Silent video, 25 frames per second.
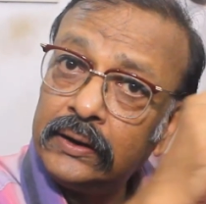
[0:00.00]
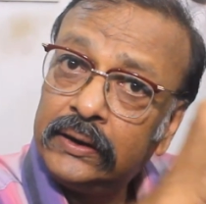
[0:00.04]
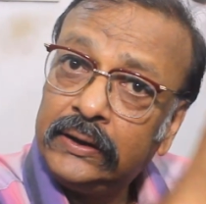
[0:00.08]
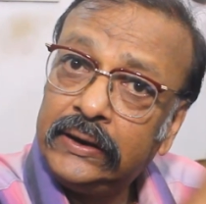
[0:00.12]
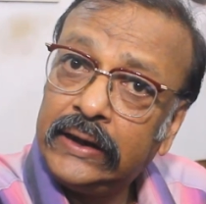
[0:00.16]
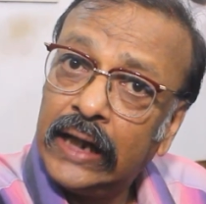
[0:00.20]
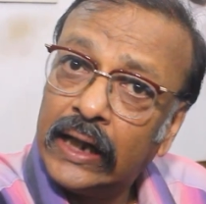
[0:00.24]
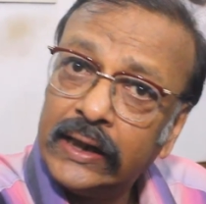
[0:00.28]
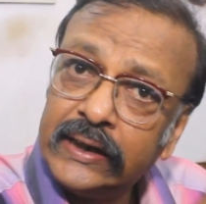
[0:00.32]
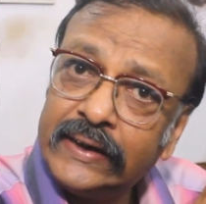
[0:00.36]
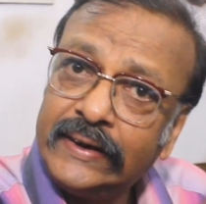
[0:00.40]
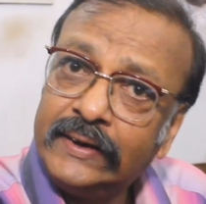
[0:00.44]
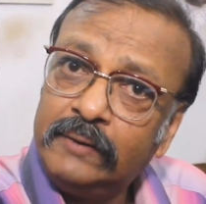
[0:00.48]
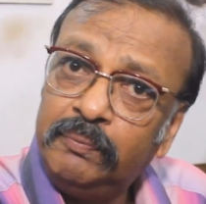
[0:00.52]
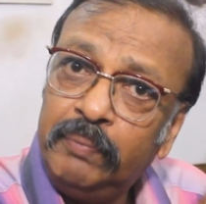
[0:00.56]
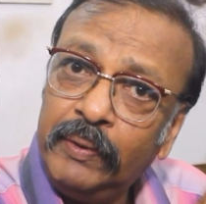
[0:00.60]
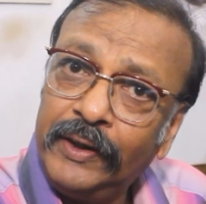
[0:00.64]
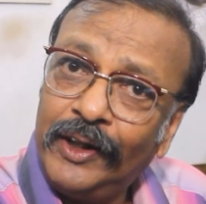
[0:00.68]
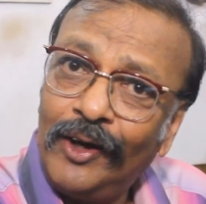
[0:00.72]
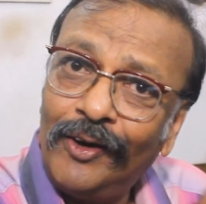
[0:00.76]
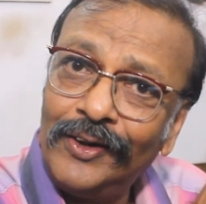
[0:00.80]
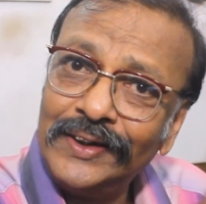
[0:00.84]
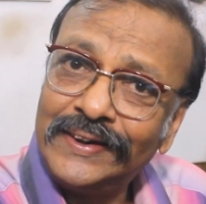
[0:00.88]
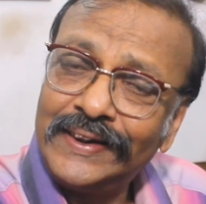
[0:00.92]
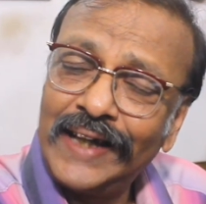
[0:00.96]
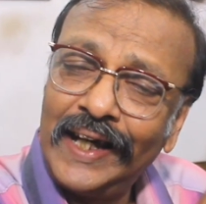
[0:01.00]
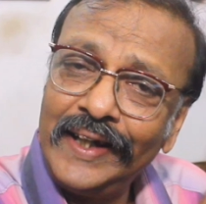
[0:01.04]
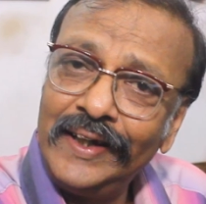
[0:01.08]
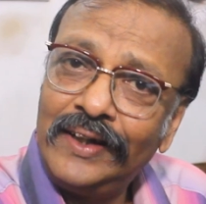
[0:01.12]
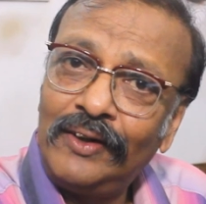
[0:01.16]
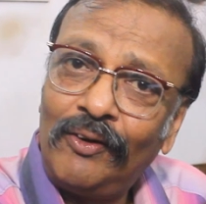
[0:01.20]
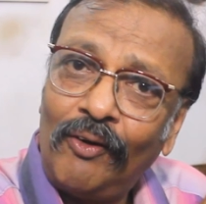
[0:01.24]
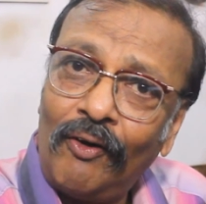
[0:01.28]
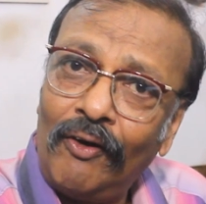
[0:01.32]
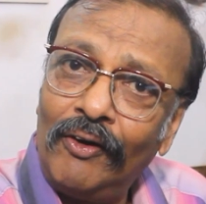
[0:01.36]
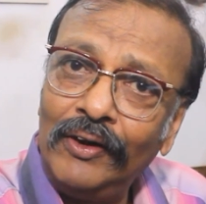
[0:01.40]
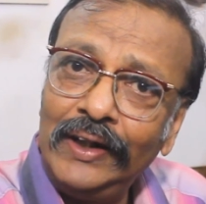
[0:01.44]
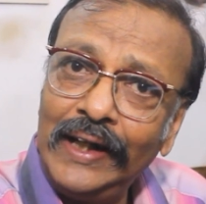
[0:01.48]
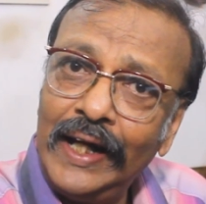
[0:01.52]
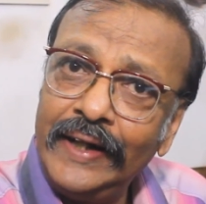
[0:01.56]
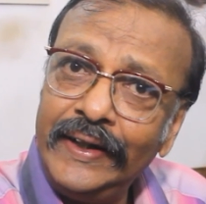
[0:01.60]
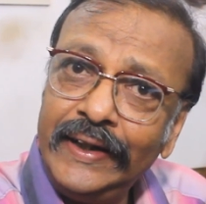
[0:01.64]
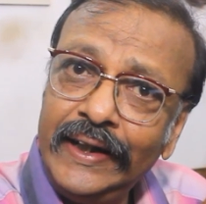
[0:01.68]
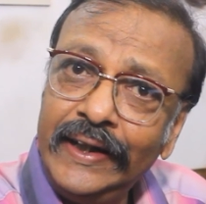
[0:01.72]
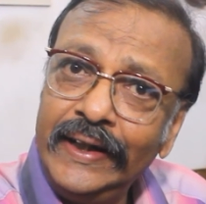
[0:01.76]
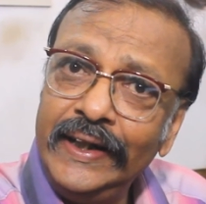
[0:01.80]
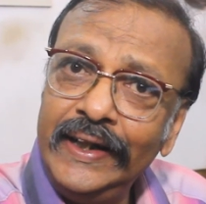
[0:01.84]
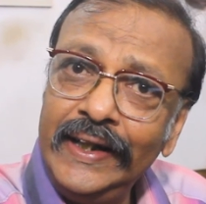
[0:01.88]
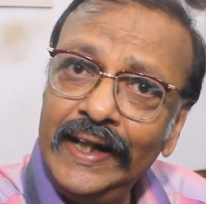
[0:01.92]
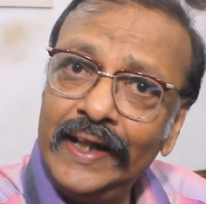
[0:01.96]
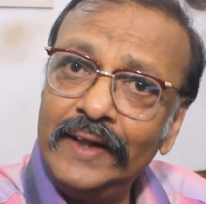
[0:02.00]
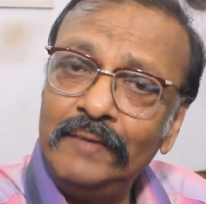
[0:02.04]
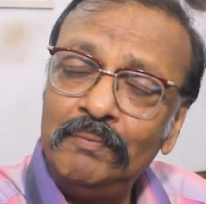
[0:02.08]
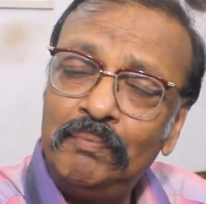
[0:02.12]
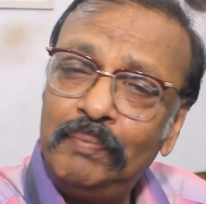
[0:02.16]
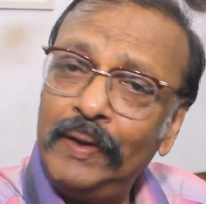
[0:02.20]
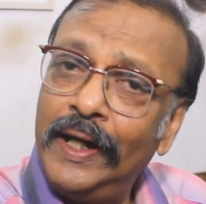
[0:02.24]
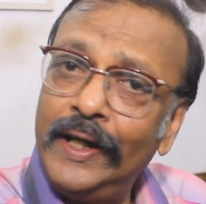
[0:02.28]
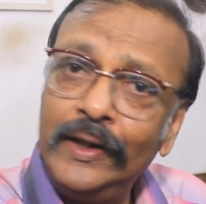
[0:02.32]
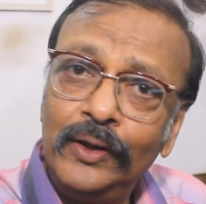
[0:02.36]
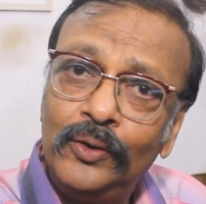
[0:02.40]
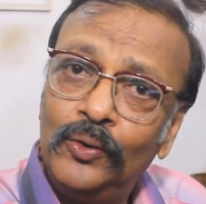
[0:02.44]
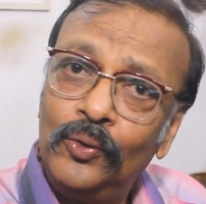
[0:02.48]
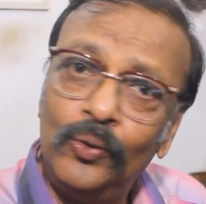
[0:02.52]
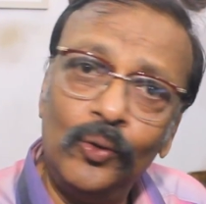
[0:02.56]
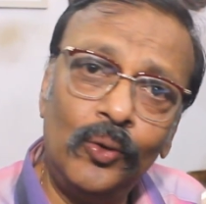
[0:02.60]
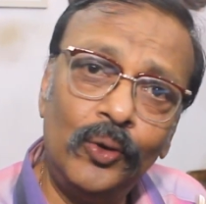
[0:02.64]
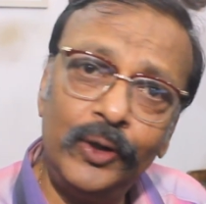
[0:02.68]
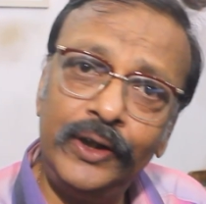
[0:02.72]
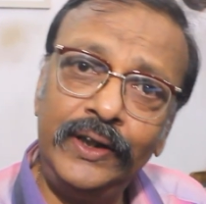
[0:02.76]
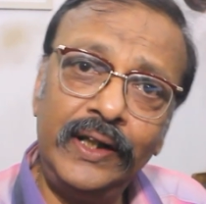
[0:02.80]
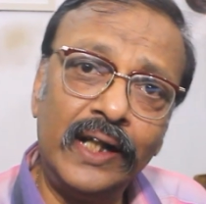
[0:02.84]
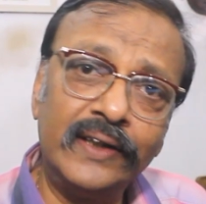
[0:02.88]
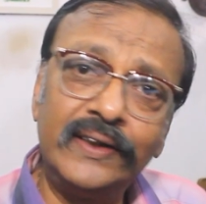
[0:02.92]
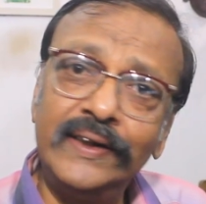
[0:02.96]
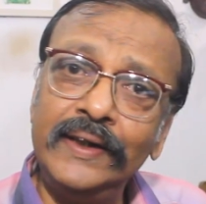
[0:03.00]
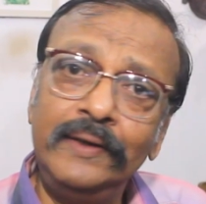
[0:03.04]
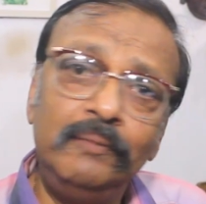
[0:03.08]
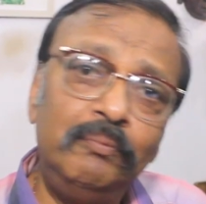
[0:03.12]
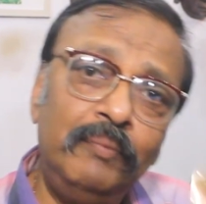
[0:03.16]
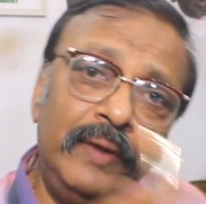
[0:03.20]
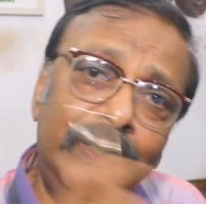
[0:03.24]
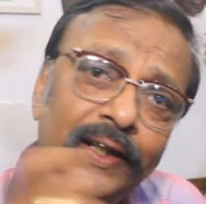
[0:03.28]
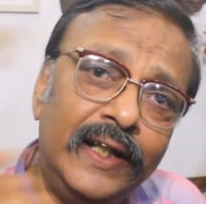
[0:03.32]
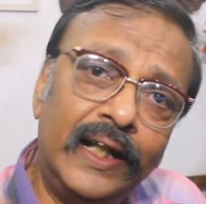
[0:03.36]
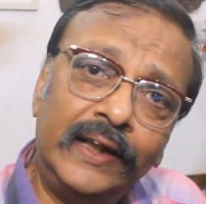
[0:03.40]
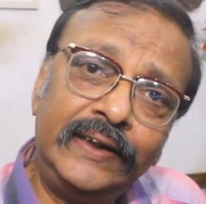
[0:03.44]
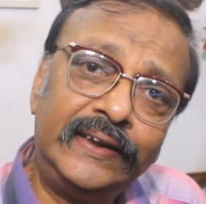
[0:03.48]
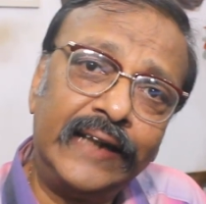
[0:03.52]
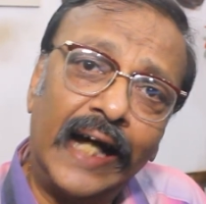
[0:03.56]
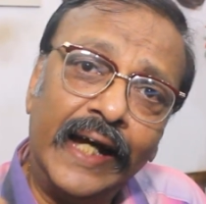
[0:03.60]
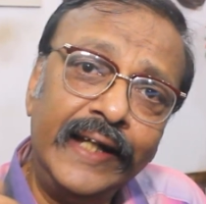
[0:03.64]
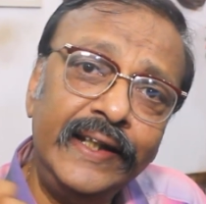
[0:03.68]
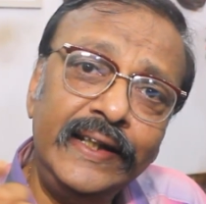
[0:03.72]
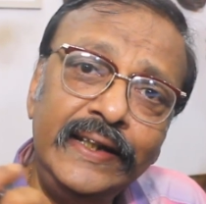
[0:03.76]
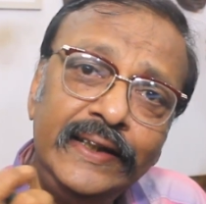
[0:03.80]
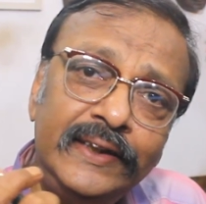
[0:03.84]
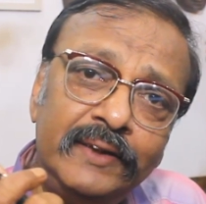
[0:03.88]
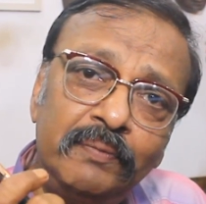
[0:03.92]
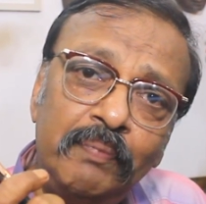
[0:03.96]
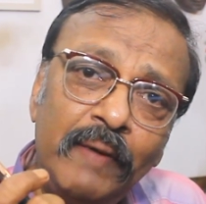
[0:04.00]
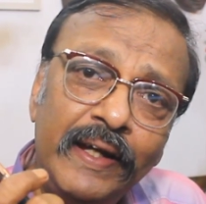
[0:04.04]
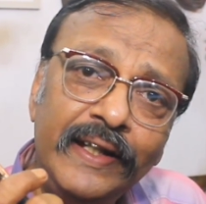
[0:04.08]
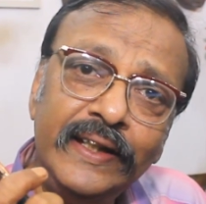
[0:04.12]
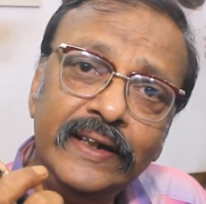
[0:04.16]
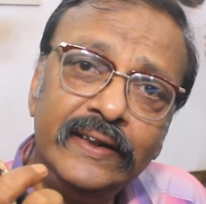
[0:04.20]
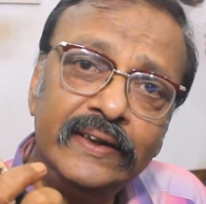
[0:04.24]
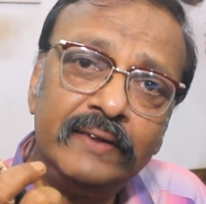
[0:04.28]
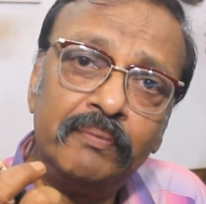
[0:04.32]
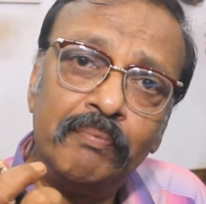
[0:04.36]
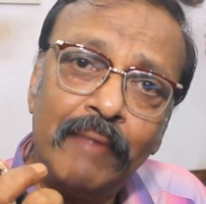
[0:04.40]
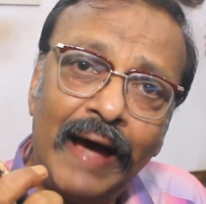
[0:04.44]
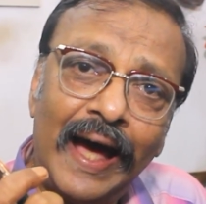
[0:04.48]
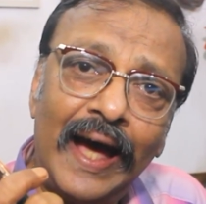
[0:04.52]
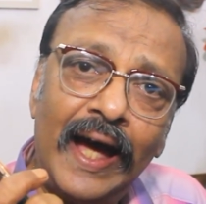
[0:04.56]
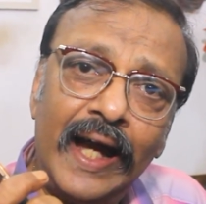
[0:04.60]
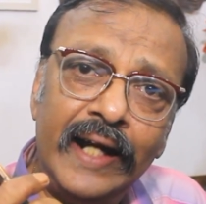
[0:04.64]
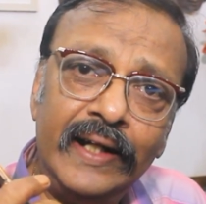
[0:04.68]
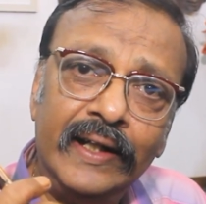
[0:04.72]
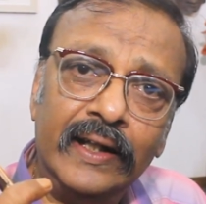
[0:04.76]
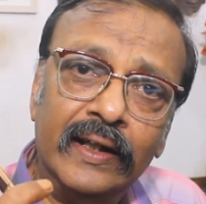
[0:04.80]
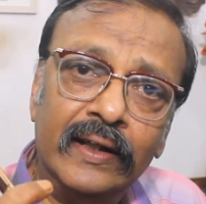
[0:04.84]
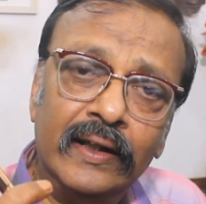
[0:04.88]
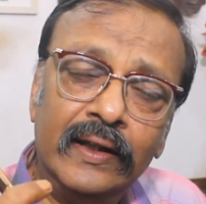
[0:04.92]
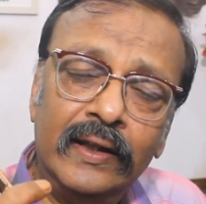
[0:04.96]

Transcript: just because I call an Indian pen good doesn't mean a Chinese pen is bad.